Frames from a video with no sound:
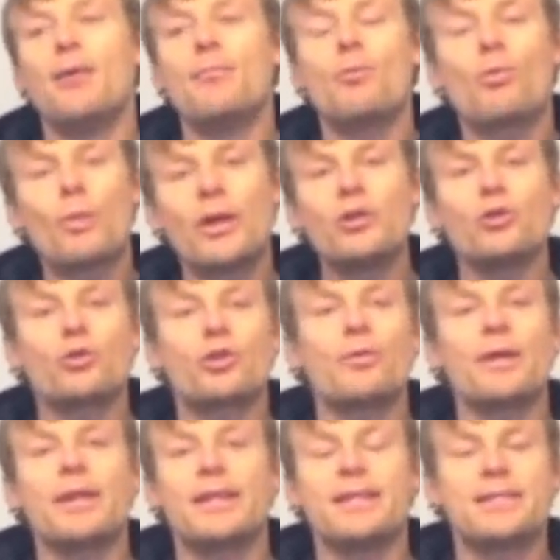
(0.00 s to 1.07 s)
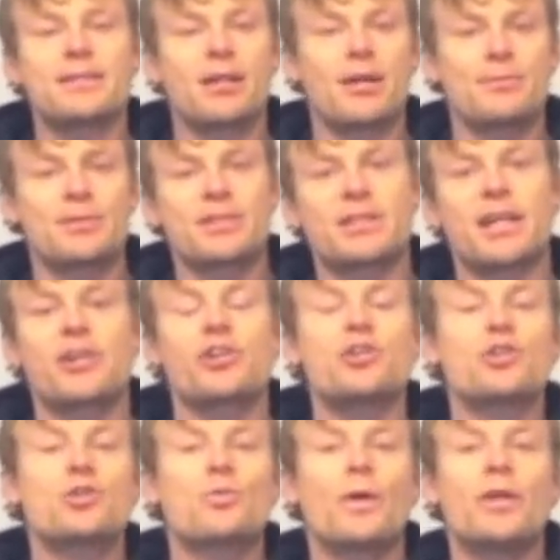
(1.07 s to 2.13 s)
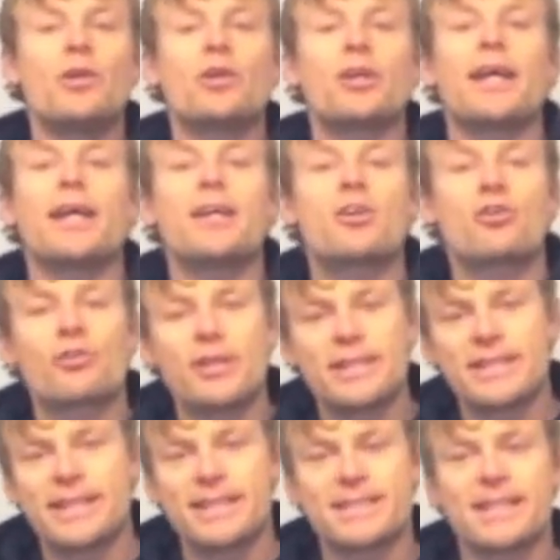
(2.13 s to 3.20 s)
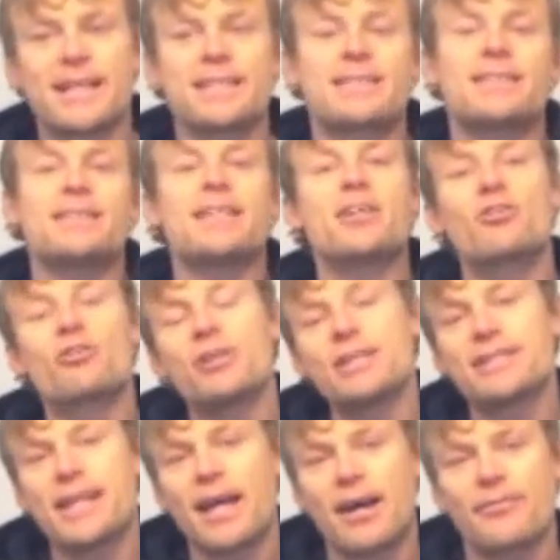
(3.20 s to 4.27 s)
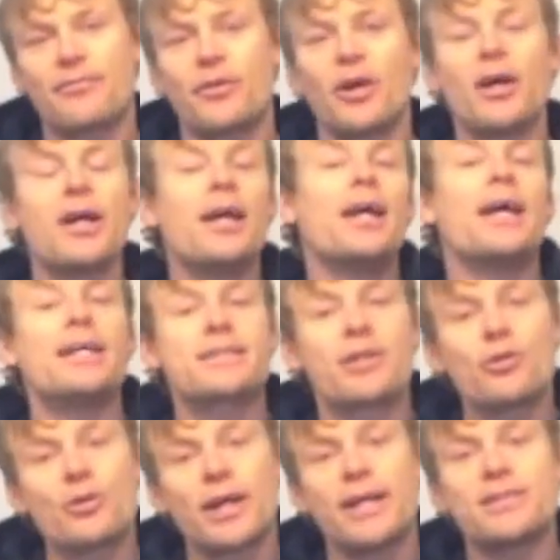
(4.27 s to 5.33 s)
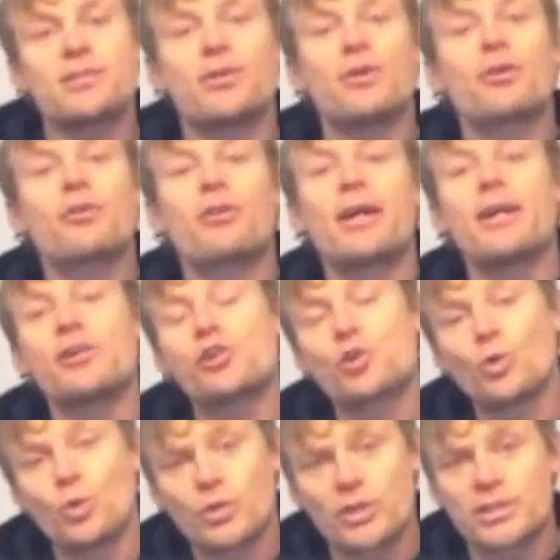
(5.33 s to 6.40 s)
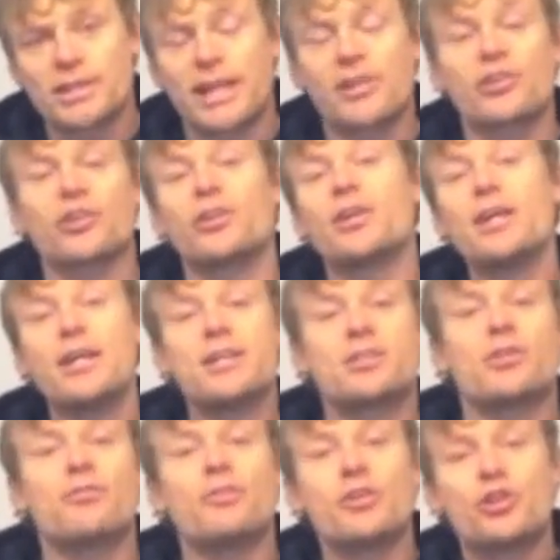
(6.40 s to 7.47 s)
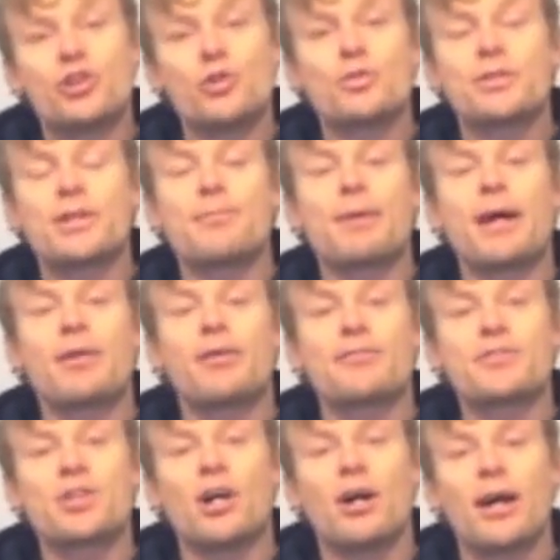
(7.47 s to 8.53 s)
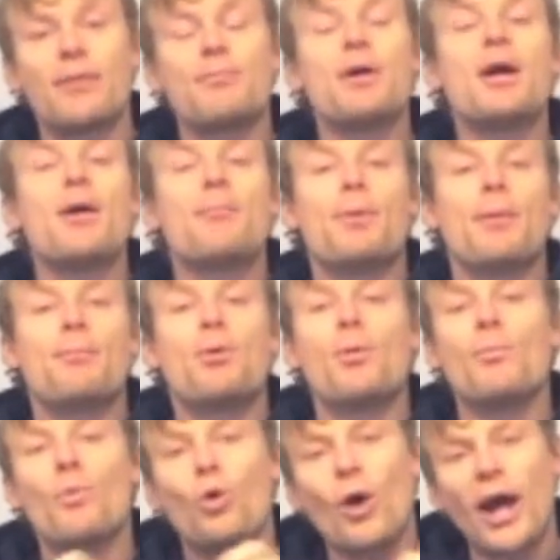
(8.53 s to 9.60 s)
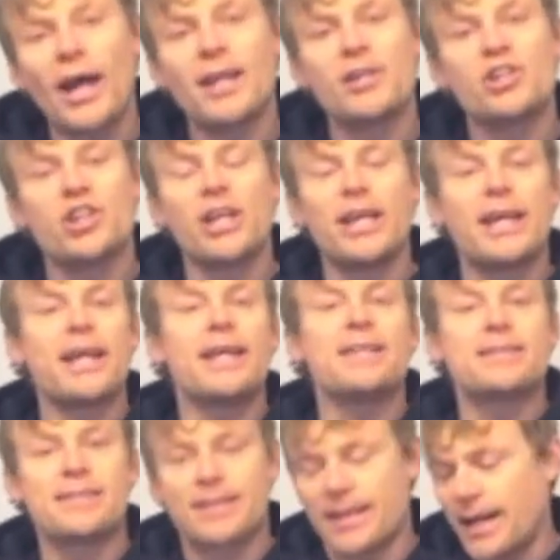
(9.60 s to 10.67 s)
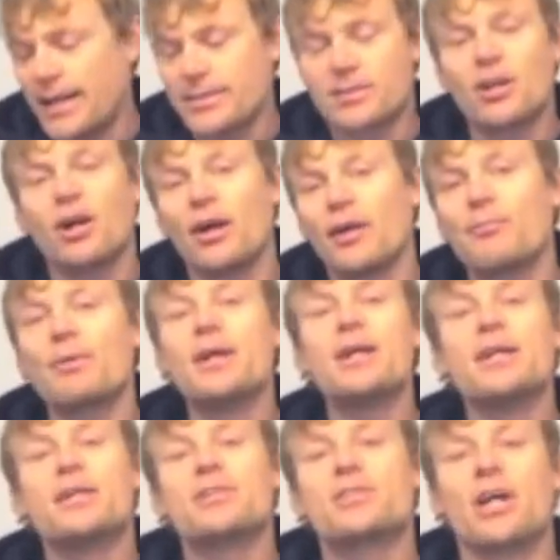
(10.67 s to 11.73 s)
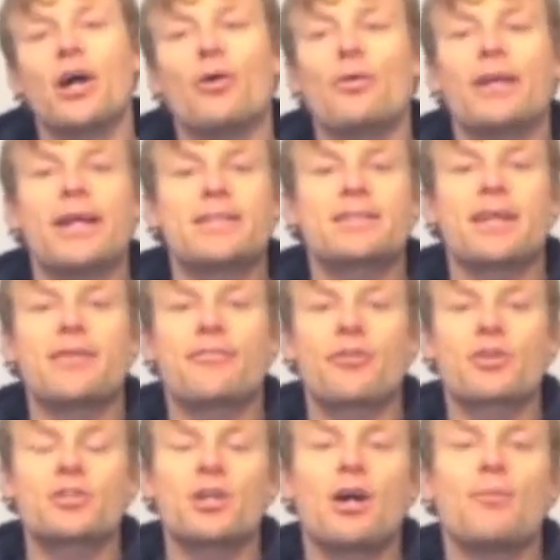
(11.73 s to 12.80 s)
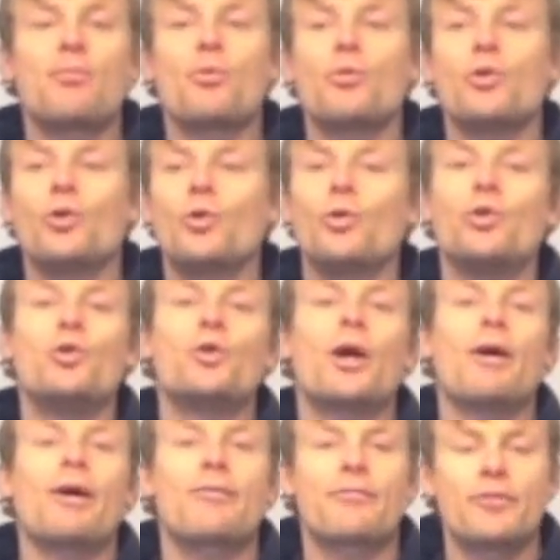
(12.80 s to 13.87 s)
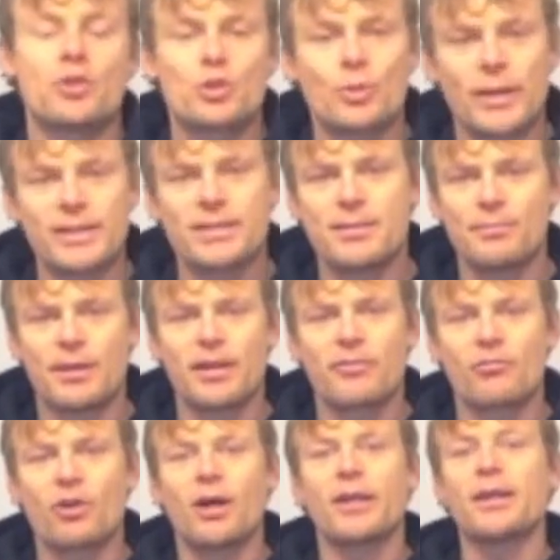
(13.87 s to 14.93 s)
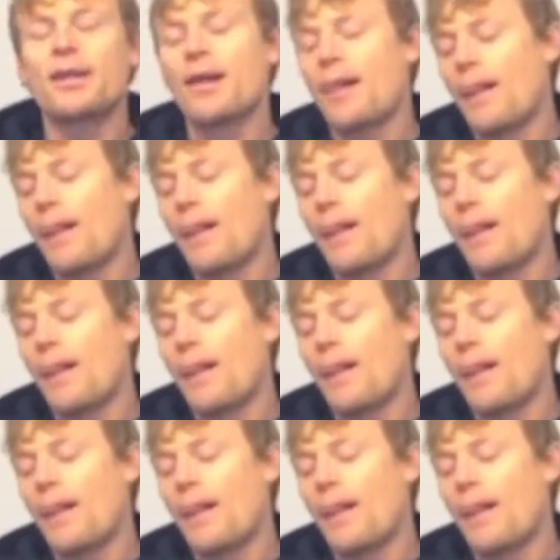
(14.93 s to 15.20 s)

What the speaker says: When you're doing these types of sessions where you're going to increase the intensity, increase the effort, it's okay to create a shorter session. So reduce the amount of time, but put more energy into that time. So let's say, for example, you go out for a 20-minute run,